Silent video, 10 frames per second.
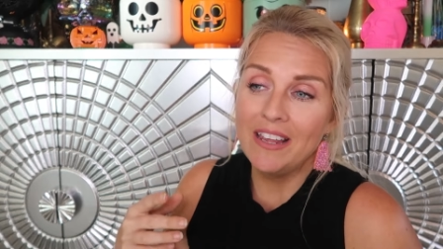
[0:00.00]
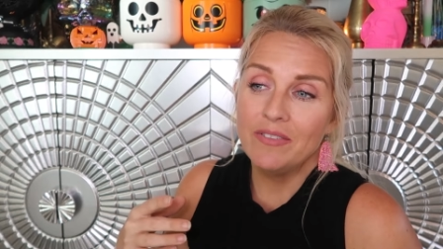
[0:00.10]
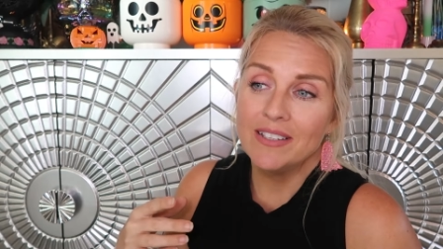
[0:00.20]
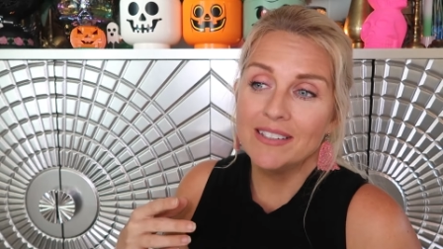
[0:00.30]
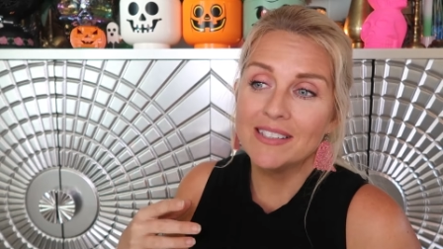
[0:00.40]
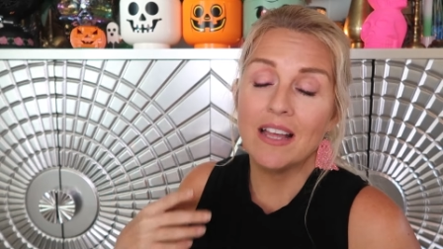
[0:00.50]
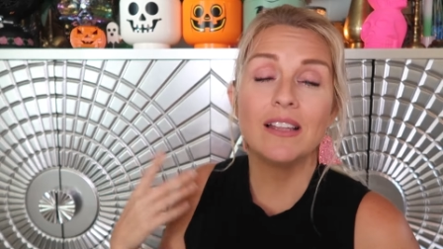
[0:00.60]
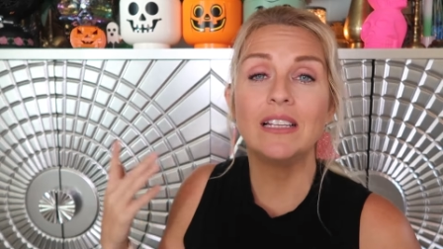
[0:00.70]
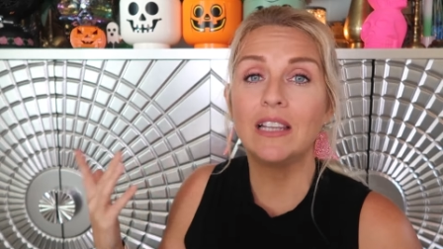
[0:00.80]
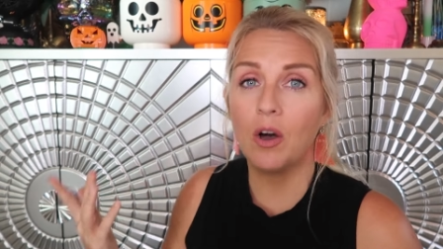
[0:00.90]
even
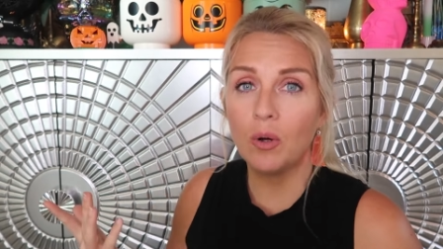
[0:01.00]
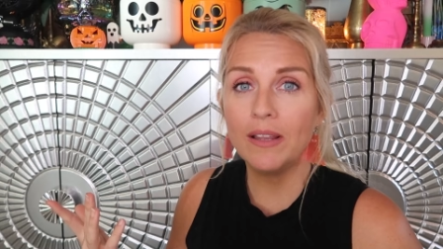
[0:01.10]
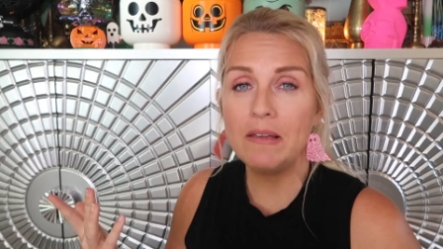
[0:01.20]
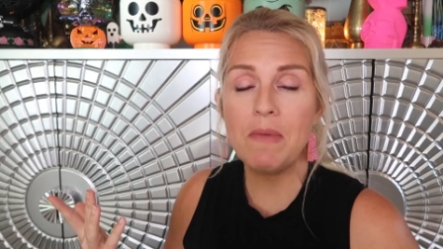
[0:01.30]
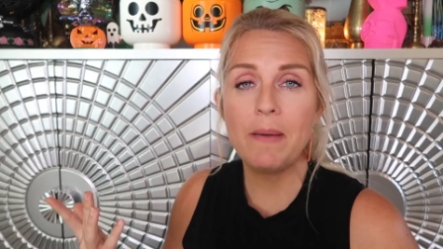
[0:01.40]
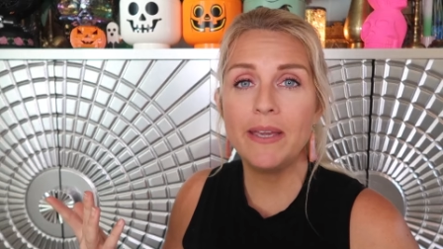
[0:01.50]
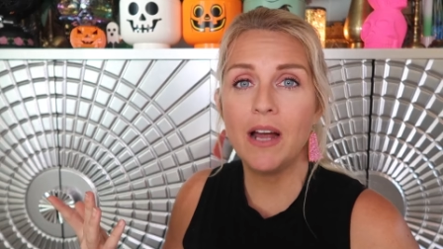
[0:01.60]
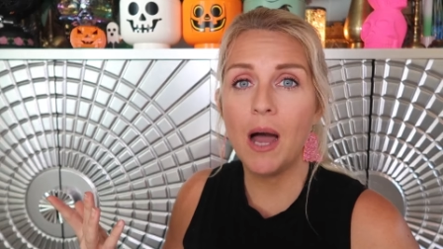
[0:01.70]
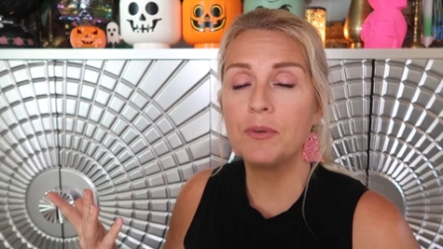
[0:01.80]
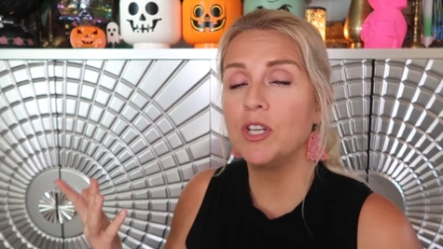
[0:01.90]
selling locally may be an
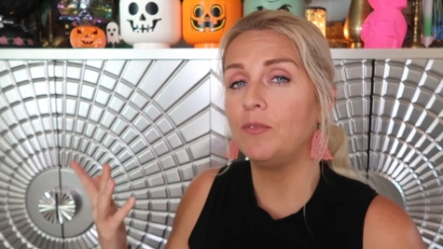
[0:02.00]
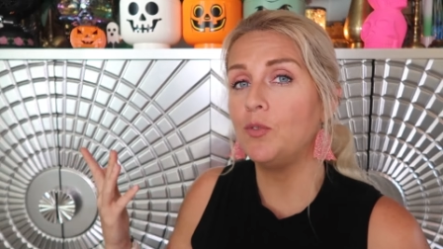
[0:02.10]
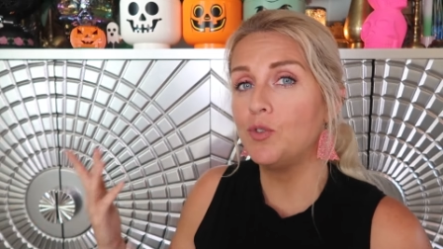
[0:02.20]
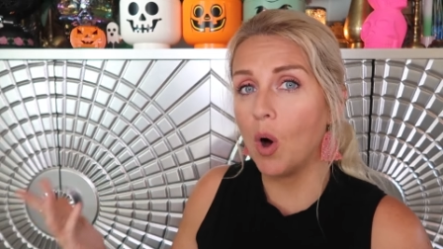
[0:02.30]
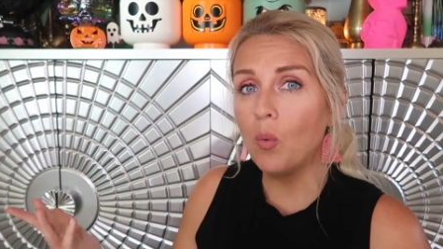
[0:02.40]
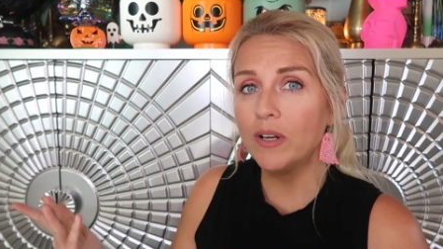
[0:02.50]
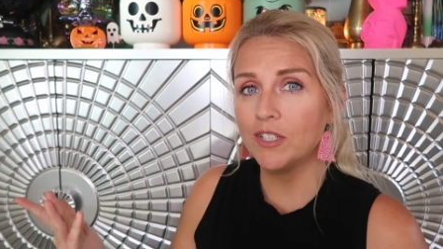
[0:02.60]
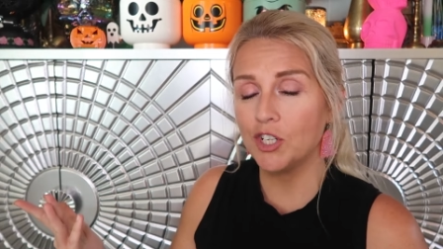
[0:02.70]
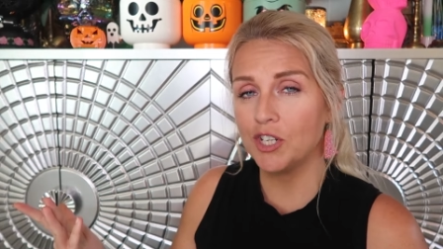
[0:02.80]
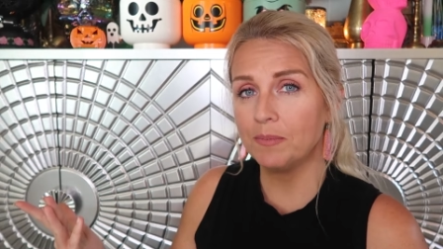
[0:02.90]
option if you don't want
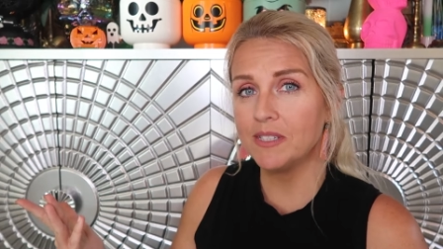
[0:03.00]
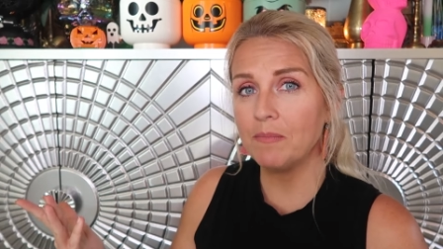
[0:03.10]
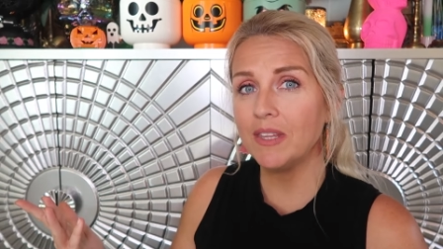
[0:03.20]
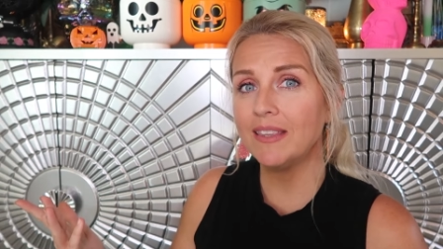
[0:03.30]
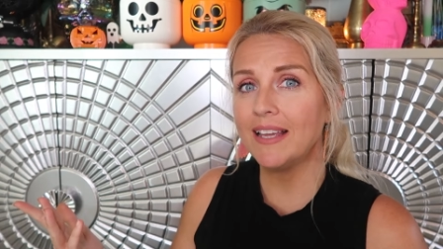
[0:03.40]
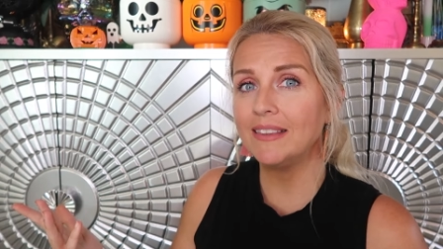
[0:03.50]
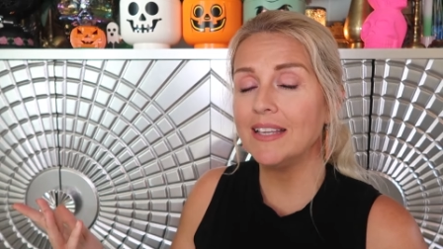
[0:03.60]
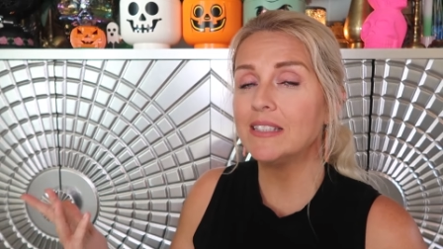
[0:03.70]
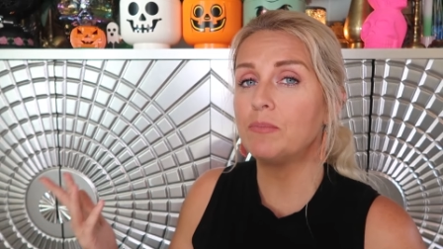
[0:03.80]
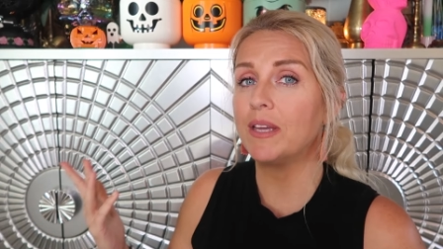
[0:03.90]
to ship something like
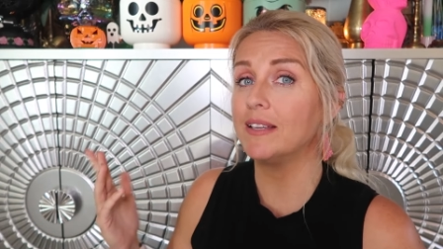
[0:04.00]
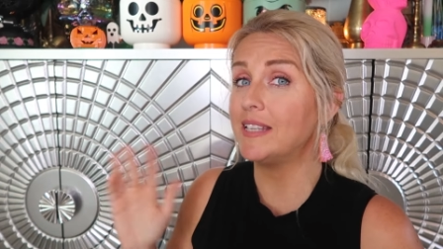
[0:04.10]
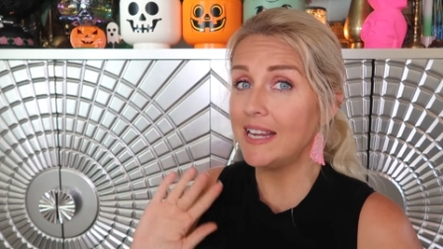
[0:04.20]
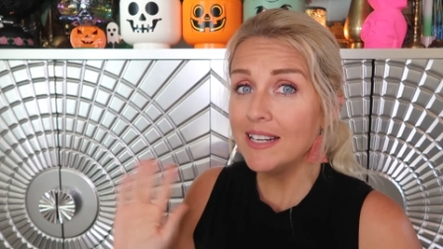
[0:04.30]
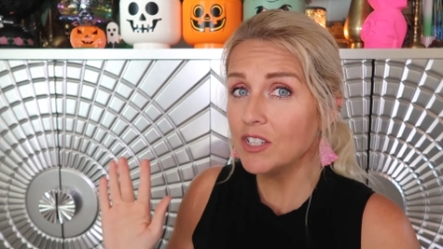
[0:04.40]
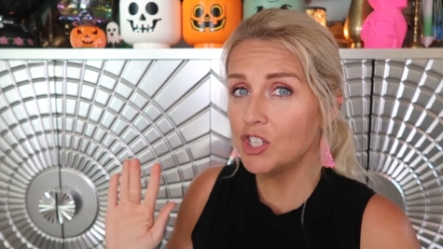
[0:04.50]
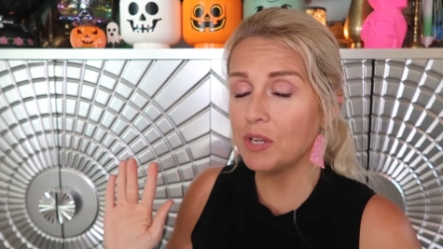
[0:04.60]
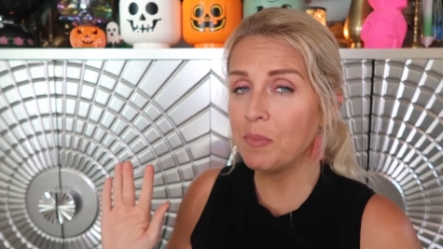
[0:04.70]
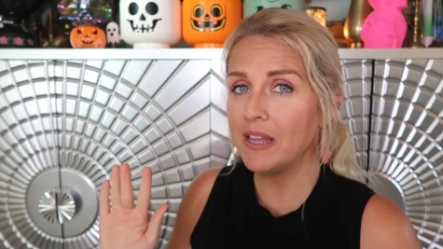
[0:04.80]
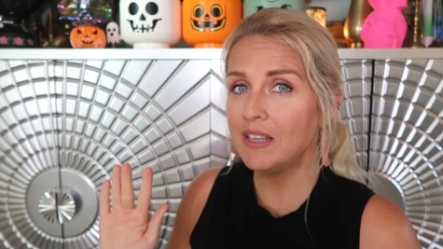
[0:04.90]
this, because he didn't
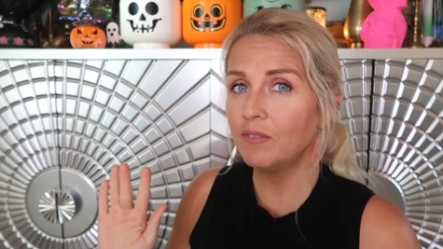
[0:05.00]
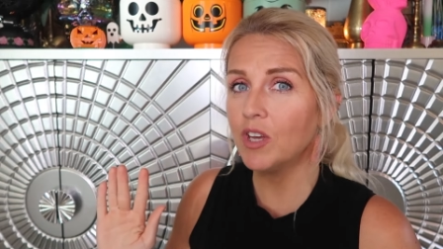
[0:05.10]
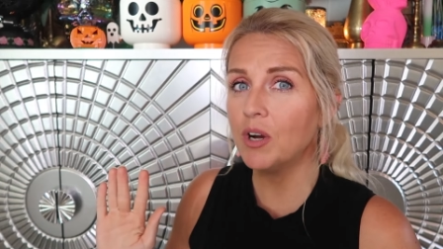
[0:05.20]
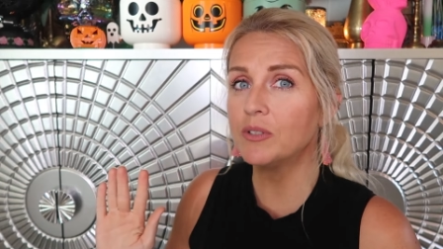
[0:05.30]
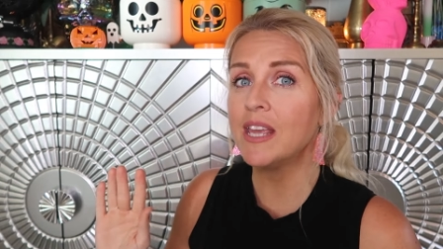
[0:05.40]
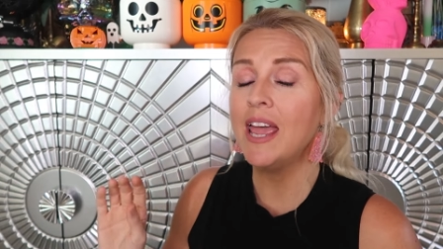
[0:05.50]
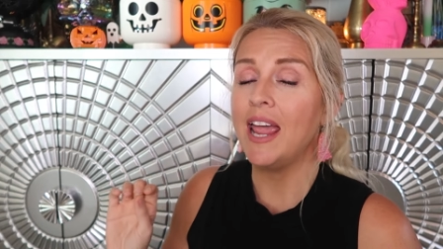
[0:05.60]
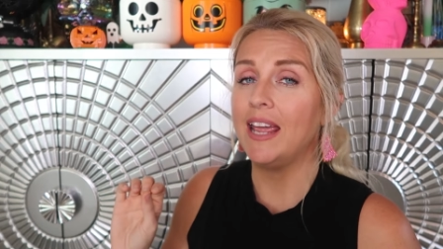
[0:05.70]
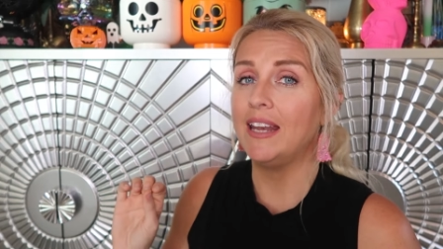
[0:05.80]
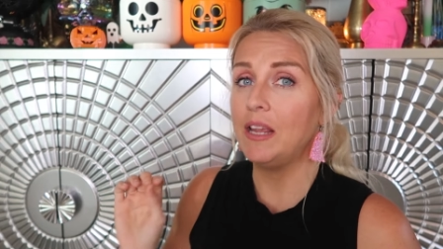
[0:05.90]
ship any of those
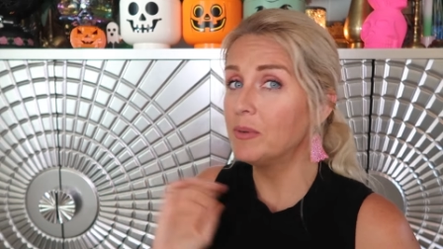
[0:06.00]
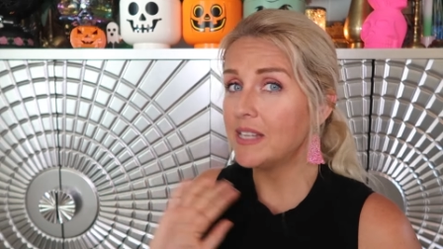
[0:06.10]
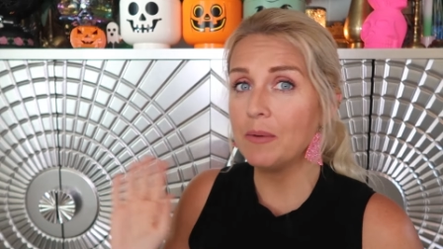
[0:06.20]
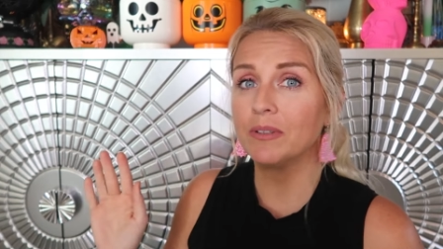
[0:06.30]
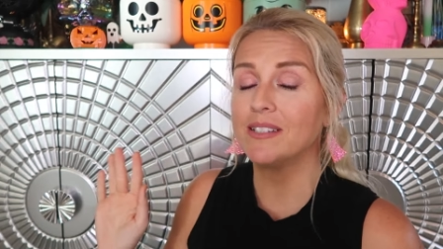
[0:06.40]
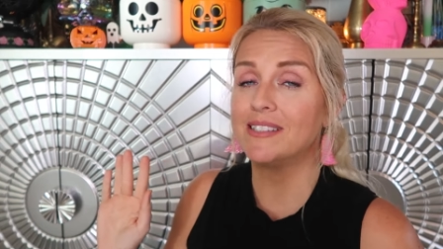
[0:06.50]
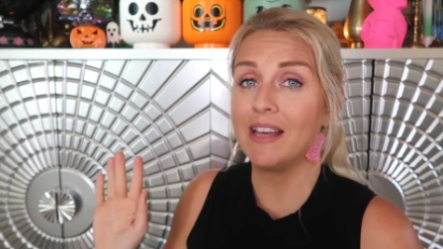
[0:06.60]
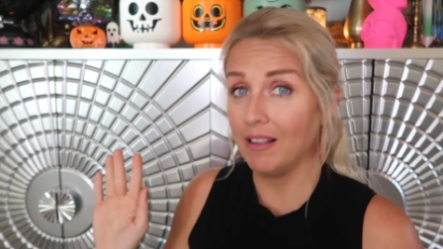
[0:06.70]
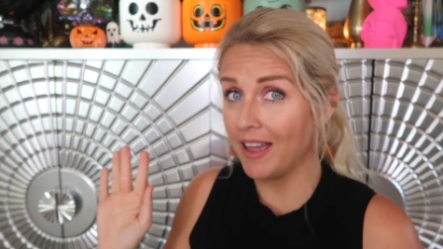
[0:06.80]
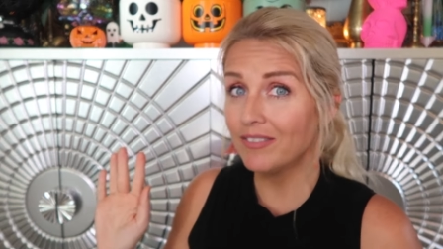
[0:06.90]
and he was able to
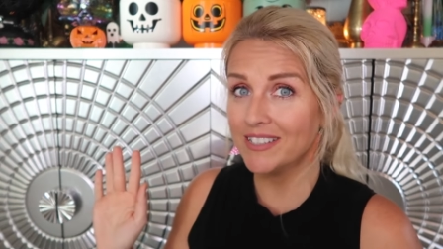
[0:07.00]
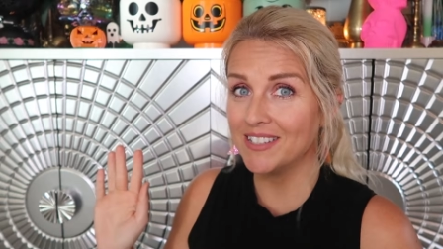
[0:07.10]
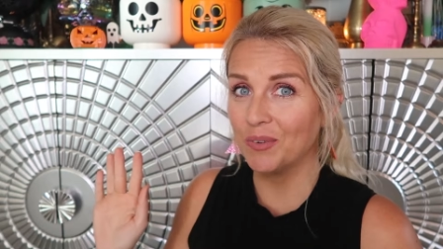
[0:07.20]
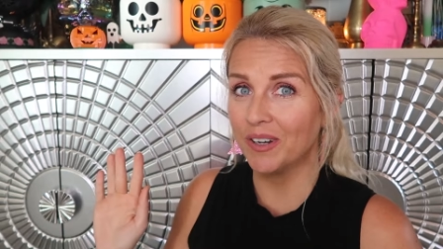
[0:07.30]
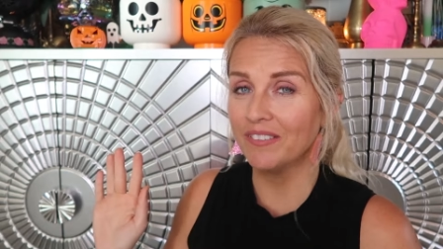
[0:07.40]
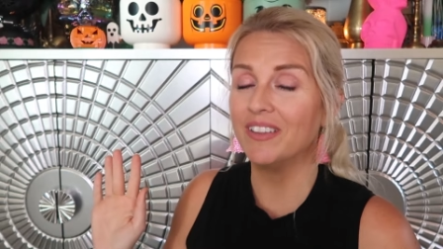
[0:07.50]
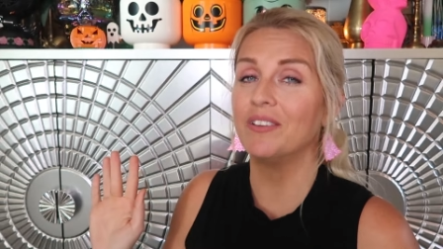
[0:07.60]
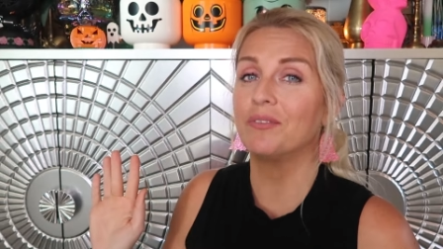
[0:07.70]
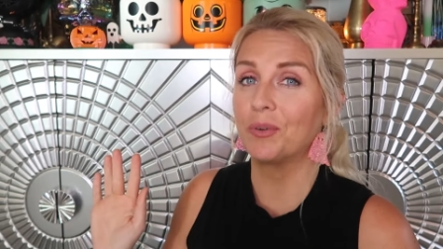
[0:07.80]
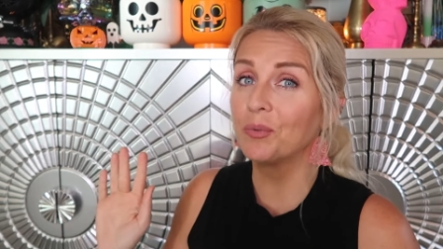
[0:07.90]
sell every single one of
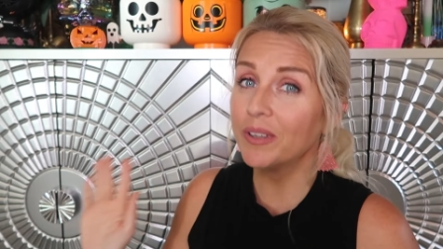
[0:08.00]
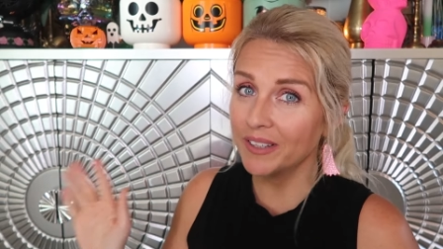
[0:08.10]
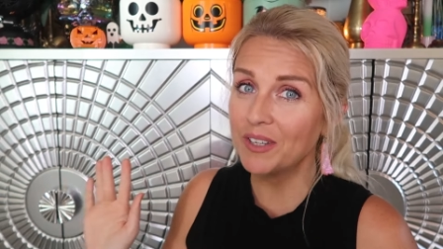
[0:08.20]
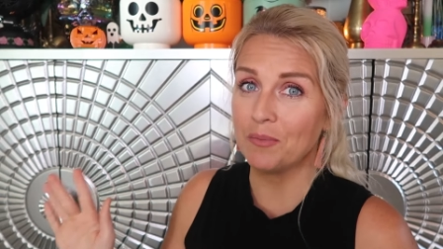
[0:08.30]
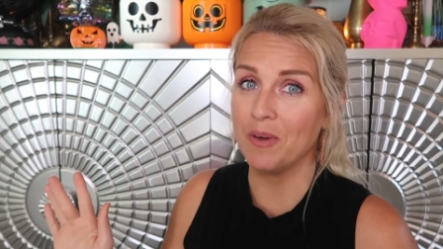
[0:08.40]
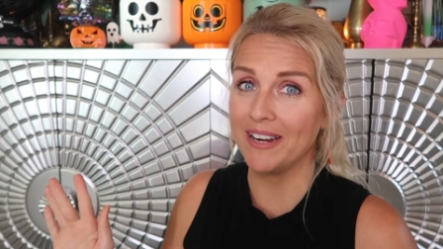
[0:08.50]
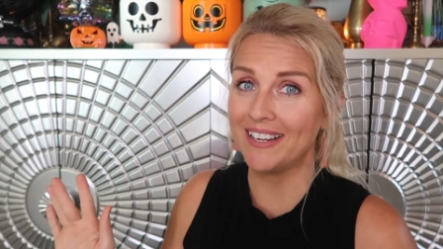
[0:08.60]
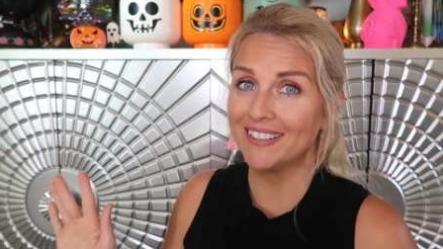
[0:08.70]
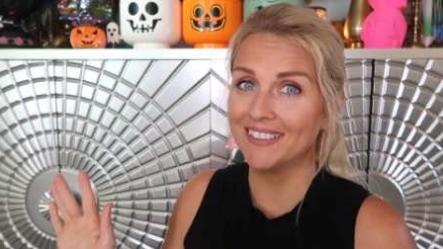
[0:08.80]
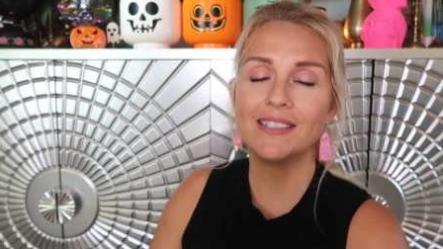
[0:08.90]
them for really good money.